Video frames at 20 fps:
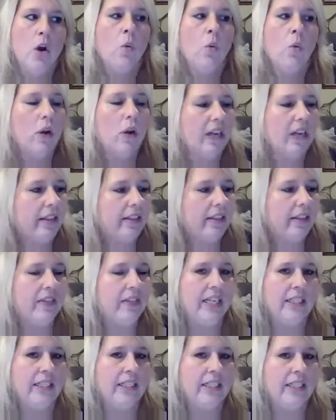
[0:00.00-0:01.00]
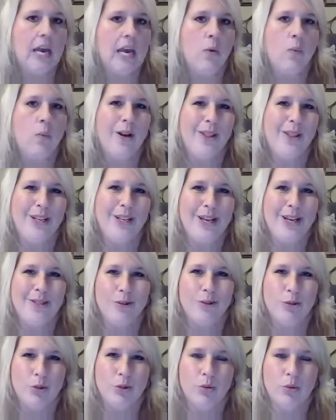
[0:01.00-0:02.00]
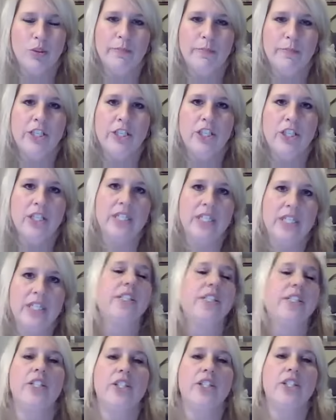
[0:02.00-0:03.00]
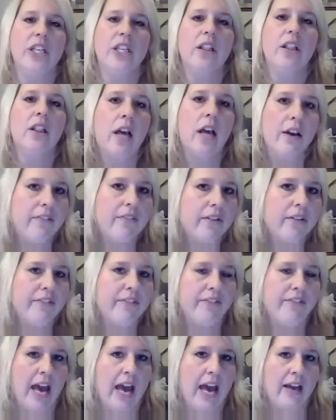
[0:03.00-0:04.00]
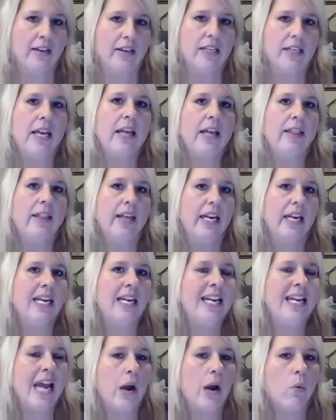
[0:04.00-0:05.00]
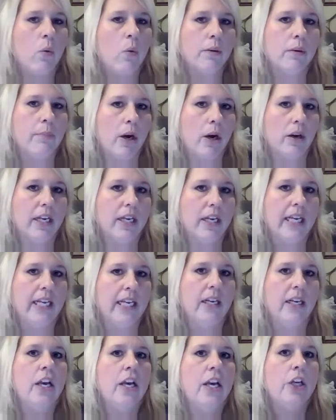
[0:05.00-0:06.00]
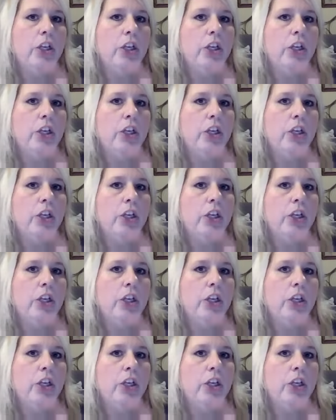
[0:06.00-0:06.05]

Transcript: One of the things that one of the other Jewels mentioned is that she loved the fact that in network marketing,